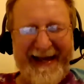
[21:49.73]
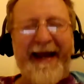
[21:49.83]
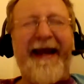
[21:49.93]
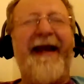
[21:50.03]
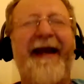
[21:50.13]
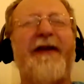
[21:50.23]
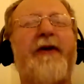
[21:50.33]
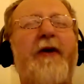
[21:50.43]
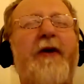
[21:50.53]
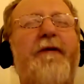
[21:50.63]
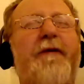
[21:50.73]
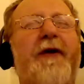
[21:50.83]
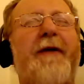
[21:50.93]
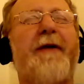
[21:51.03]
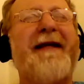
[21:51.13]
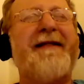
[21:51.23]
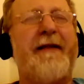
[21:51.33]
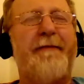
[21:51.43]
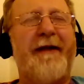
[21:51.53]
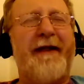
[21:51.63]
And you look for a best
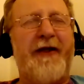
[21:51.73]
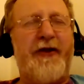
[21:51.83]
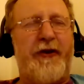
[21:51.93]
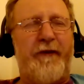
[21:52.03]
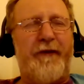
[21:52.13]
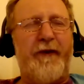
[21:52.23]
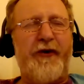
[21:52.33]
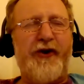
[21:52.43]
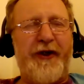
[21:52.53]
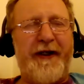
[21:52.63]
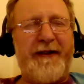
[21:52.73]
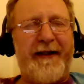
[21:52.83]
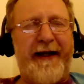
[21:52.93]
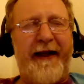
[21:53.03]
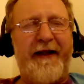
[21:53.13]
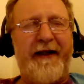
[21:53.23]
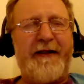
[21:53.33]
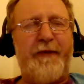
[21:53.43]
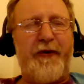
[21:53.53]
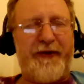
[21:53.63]
combination of your genes and
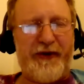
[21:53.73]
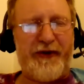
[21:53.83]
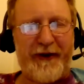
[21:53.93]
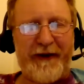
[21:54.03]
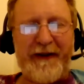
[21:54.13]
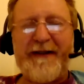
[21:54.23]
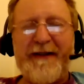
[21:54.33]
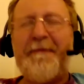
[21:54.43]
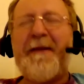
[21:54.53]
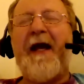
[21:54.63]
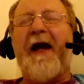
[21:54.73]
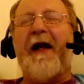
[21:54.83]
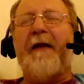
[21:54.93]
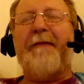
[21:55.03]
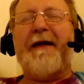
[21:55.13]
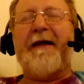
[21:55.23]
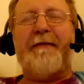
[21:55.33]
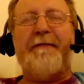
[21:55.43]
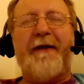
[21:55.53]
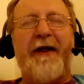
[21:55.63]
that person's genes, and best
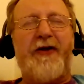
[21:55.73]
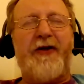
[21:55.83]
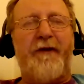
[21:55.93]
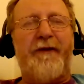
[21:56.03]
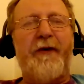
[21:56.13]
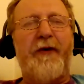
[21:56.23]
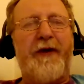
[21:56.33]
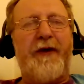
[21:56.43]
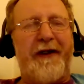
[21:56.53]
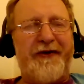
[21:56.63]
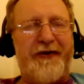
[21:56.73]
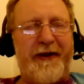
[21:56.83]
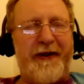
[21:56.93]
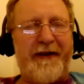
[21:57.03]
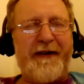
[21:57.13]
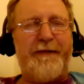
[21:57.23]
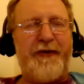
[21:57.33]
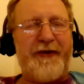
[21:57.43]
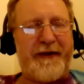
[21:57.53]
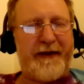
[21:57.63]
combination of your culture and this
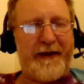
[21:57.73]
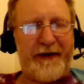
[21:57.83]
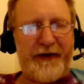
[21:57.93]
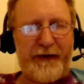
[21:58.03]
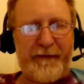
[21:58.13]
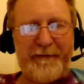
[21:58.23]
person's culture.